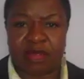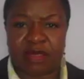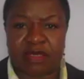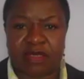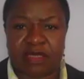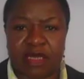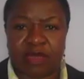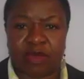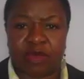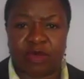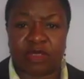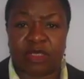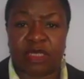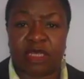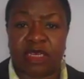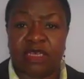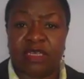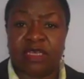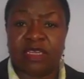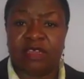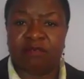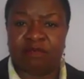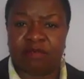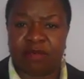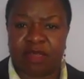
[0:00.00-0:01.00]
In other words, they
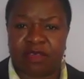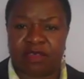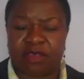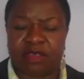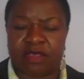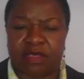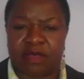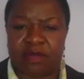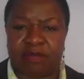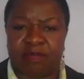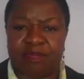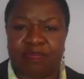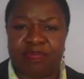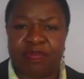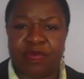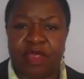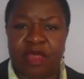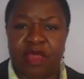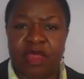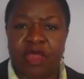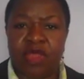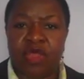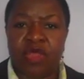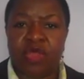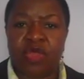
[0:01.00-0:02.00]
didn't give birth to them,
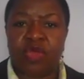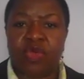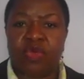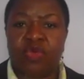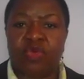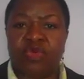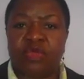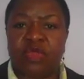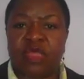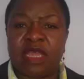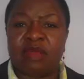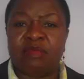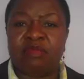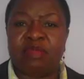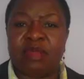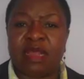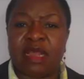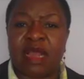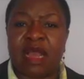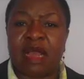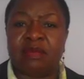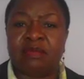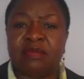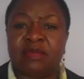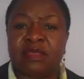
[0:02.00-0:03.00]
who then
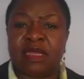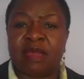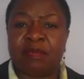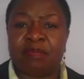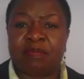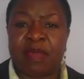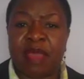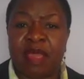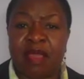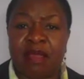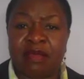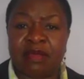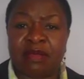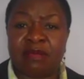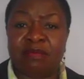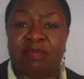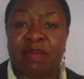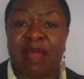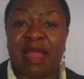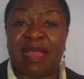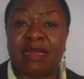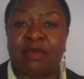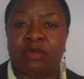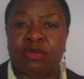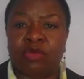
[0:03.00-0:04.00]
becomes their parent
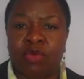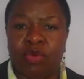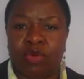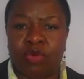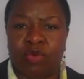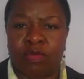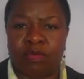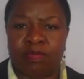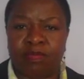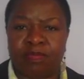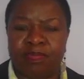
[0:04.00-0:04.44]
by law.